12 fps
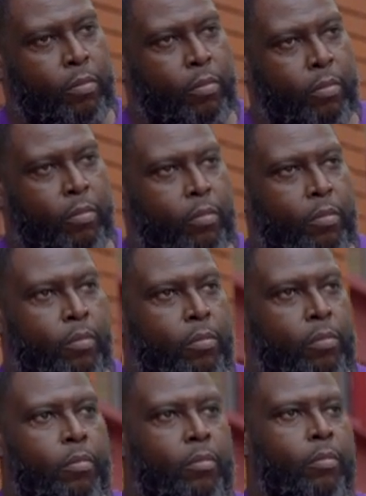
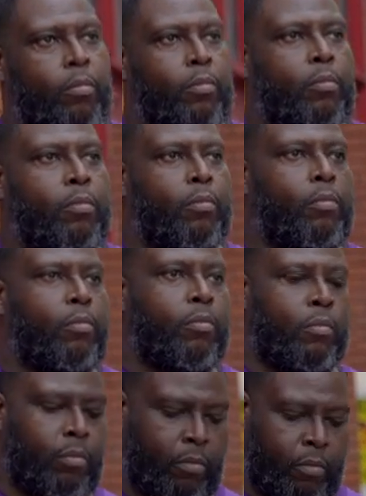
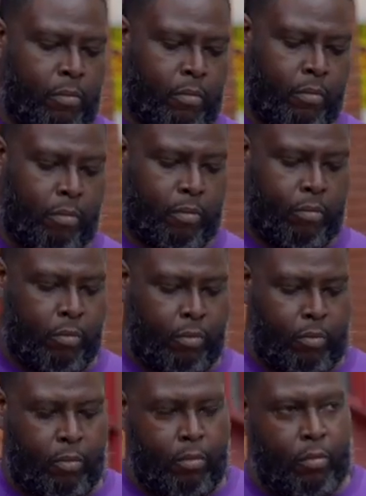
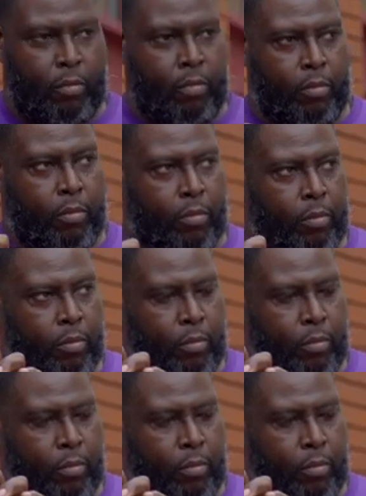This person isn't speaking.